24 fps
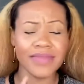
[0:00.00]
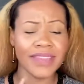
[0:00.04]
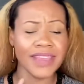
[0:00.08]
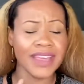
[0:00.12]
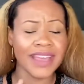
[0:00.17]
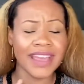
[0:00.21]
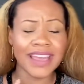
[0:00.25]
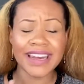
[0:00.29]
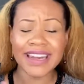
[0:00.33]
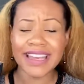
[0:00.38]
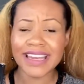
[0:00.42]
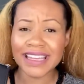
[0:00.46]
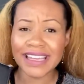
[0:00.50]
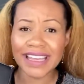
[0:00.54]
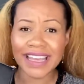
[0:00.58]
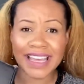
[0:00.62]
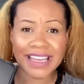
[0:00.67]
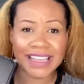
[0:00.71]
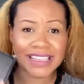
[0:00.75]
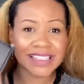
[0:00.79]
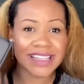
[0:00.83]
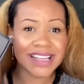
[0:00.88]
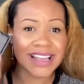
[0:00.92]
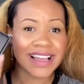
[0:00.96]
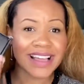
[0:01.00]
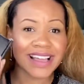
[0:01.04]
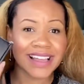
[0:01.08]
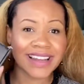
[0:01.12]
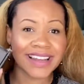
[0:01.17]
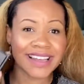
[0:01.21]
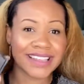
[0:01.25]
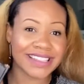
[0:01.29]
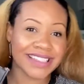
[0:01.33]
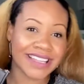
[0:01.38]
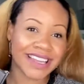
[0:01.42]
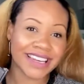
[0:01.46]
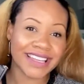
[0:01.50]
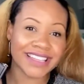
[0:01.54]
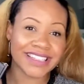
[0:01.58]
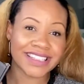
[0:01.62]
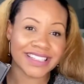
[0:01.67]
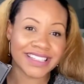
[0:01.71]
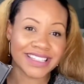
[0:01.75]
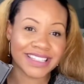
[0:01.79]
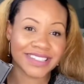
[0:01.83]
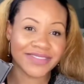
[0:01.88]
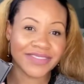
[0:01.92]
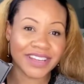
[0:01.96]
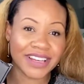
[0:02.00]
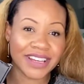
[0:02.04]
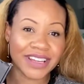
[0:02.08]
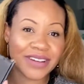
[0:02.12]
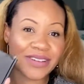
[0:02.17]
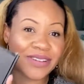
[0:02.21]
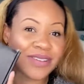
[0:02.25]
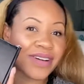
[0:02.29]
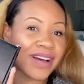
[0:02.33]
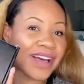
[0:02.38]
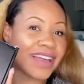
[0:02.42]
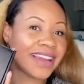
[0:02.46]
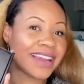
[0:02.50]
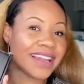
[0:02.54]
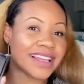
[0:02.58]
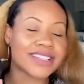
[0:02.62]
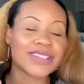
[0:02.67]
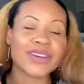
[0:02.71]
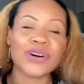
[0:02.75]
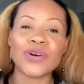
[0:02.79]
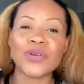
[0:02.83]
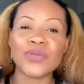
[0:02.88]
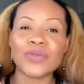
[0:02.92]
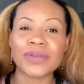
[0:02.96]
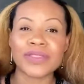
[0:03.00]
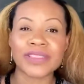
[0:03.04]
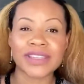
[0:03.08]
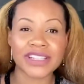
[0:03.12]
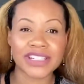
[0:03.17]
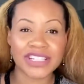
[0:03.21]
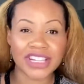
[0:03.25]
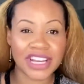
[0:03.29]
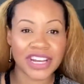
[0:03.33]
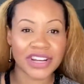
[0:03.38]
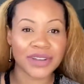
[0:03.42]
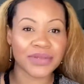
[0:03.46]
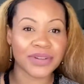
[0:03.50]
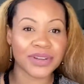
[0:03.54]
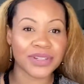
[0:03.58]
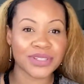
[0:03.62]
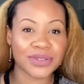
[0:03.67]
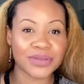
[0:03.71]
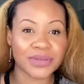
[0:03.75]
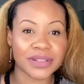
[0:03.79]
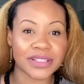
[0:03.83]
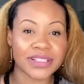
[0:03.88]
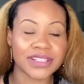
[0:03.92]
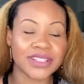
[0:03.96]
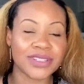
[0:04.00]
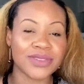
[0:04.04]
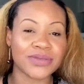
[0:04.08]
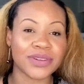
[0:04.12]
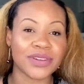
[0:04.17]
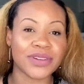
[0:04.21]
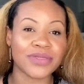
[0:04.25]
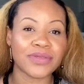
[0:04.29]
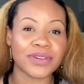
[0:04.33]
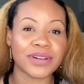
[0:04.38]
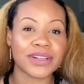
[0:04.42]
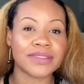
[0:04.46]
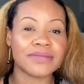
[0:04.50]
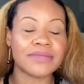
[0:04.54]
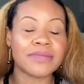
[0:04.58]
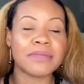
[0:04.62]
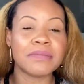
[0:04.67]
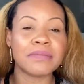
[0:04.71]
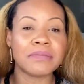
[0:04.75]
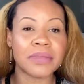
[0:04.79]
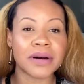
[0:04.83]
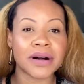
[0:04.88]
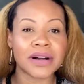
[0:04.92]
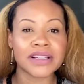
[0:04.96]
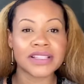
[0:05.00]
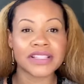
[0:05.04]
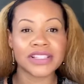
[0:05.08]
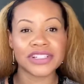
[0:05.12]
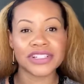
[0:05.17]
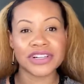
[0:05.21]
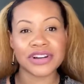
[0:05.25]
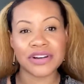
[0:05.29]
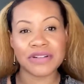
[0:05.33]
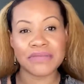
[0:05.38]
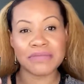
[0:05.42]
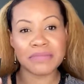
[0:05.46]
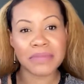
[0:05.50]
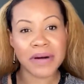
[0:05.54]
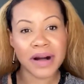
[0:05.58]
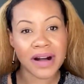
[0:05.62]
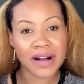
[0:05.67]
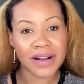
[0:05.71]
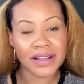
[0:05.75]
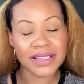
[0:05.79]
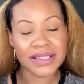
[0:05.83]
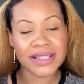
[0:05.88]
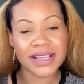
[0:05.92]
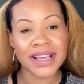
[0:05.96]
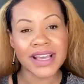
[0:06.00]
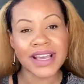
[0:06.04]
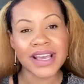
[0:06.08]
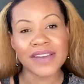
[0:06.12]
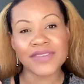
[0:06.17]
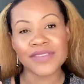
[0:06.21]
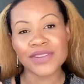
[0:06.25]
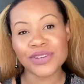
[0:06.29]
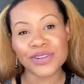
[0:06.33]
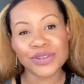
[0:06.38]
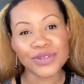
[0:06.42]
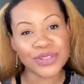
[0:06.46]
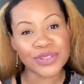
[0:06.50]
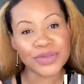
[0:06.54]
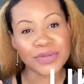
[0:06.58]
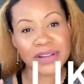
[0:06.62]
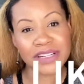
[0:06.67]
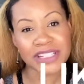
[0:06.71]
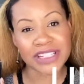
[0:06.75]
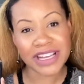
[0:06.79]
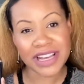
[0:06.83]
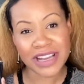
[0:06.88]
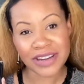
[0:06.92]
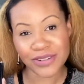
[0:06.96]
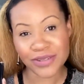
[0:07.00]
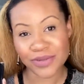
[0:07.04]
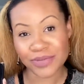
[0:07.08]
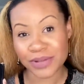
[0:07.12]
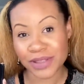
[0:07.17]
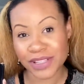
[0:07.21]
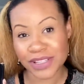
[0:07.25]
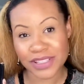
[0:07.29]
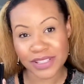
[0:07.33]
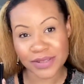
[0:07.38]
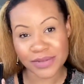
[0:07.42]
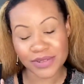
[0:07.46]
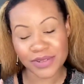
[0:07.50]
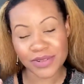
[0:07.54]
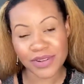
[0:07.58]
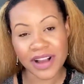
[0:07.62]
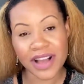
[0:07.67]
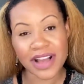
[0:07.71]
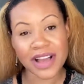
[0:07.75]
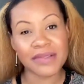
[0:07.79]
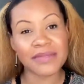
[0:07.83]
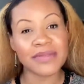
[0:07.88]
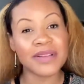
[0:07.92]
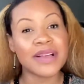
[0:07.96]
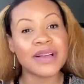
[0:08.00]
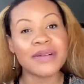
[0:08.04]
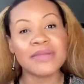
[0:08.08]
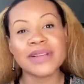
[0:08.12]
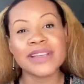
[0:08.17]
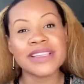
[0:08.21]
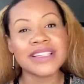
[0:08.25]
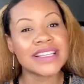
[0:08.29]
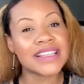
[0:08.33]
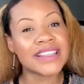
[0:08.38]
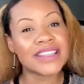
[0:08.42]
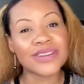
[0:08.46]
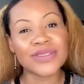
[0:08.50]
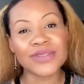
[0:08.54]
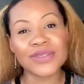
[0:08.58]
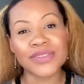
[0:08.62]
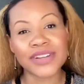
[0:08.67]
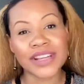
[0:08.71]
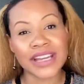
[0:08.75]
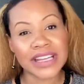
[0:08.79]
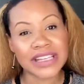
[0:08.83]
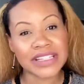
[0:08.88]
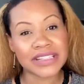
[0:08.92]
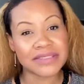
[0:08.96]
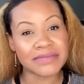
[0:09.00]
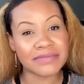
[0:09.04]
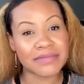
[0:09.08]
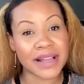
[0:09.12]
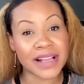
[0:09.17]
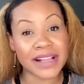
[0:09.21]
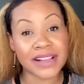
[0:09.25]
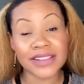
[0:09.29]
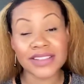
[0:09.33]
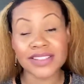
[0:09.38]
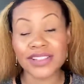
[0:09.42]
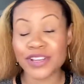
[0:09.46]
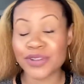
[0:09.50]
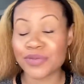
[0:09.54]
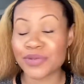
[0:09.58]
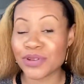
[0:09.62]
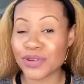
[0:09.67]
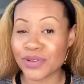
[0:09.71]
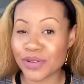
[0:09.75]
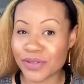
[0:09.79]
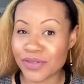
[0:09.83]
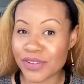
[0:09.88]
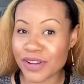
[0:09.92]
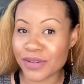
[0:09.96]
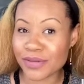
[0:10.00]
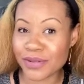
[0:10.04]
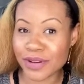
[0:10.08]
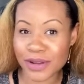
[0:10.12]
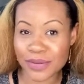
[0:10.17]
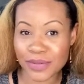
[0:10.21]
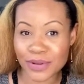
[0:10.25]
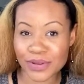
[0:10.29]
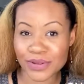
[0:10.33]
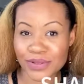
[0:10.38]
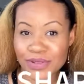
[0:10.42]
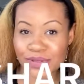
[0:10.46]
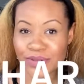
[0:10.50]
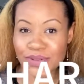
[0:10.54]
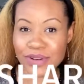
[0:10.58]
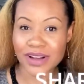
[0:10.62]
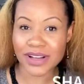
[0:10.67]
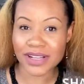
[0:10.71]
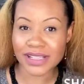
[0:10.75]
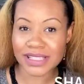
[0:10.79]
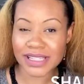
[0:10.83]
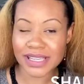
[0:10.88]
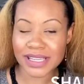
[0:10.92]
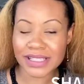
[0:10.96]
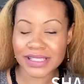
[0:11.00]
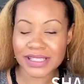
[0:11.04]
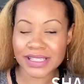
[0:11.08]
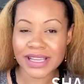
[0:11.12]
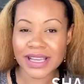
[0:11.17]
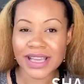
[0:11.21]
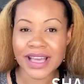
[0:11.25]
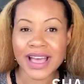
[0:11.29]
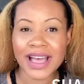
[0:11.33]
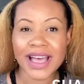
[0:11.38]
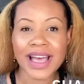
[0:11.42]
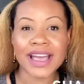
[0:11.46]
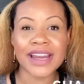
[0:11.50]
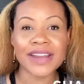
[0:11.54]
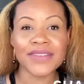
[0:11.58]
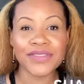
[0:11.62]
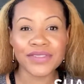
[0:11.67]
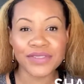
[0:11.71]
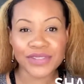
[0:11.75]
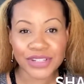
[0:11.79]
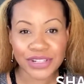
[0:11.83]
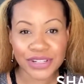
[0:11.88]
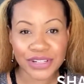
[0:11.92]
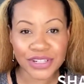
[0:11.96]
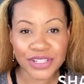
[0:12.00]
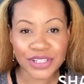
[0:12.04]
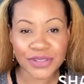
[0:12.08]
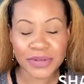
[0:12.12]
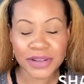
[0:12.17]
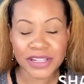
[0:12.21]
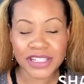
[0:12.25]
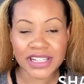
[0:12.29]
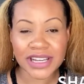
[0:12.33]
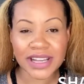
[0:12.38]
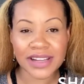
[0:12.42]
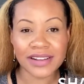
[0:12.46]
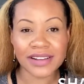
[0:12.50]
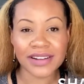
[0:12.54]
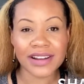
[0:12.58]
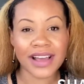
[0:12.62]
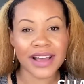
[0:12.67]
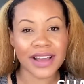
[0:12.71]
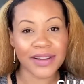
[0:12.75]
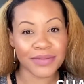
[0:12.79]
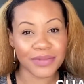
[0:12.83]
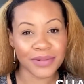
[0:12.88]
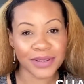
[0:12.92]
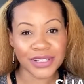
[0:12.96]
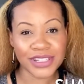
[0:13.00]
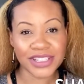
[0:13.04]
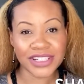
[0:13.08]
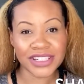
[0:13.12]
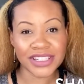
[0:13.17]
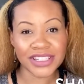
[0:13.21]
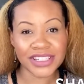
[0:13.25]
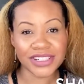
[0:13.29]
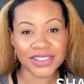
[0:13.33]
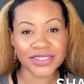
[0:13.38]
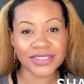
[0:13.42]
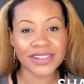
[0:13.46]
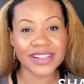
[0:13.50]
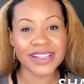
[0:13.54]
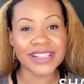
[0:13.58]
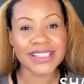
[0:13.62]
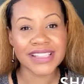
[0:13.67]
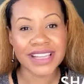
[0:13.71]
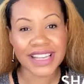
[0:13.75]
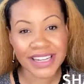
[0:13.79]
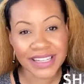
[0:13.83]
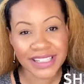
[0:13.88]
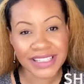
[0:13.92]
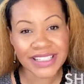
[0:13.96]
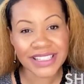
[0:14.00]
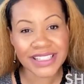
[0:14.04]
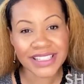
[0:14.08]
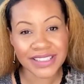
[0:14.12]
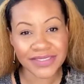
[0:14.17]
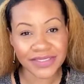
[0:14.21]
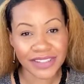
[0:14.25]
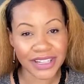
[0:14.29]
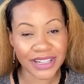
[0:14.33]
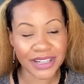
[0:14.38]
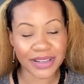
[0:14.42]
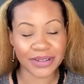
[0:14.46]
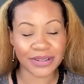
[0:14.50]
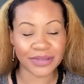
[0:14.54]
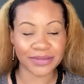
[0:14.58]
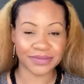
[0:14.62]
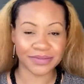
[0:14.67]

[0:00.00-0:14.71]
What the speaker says: In any case, let's get into this video and let's open the January 2021 Boxycharm box. If you're new to my channel, please subscribe. Please hit the notification bell so you can be notified when I post new content. And if you return to my channel, I appreciate you. Let's get into this video.